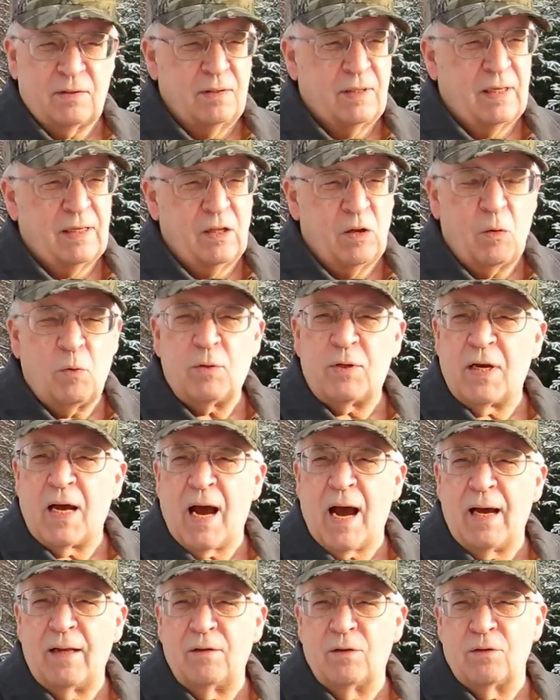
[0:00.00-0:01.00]
and at low
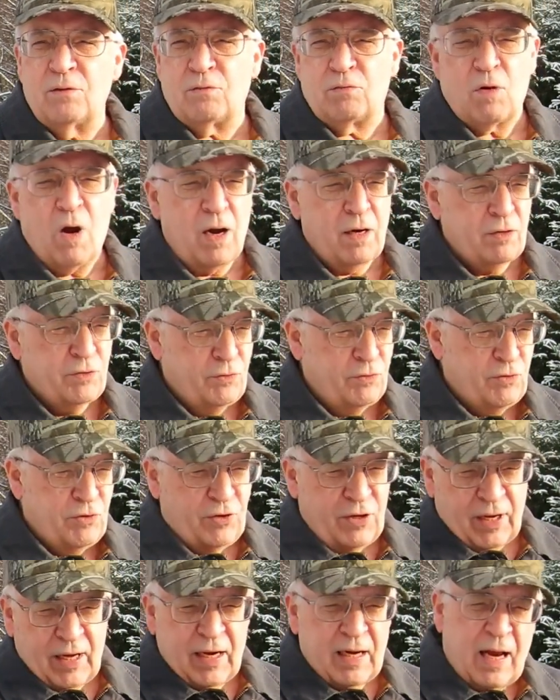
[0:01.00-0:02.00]
tide, those rocks are
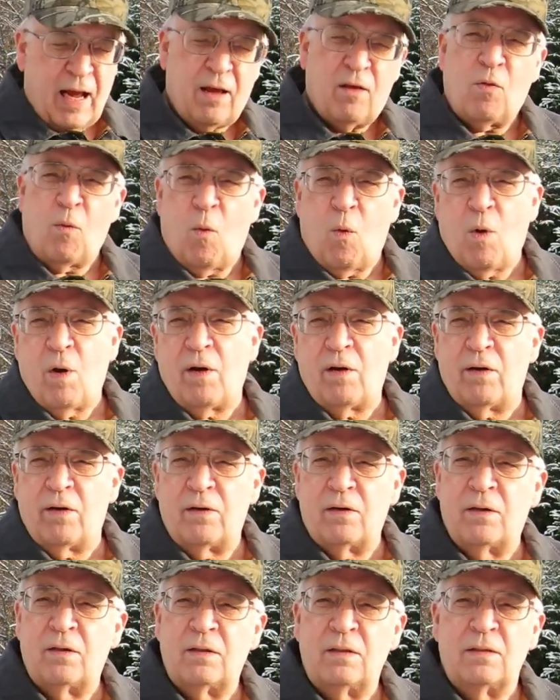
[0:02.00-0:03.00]
sticking out of the
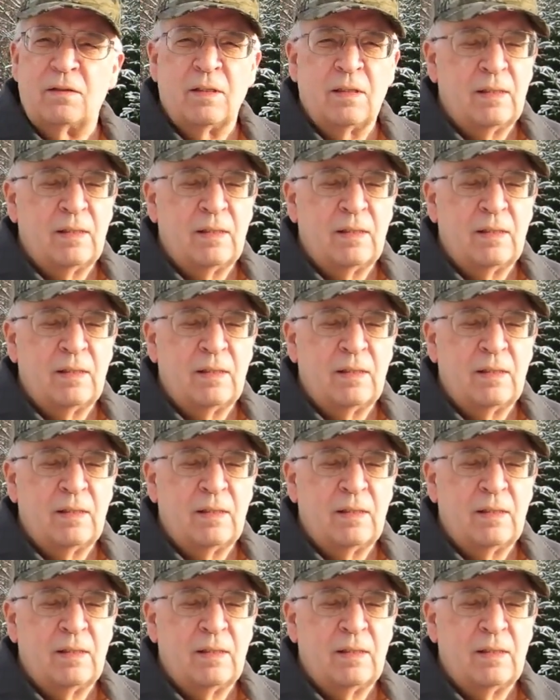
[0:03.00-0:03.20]
water.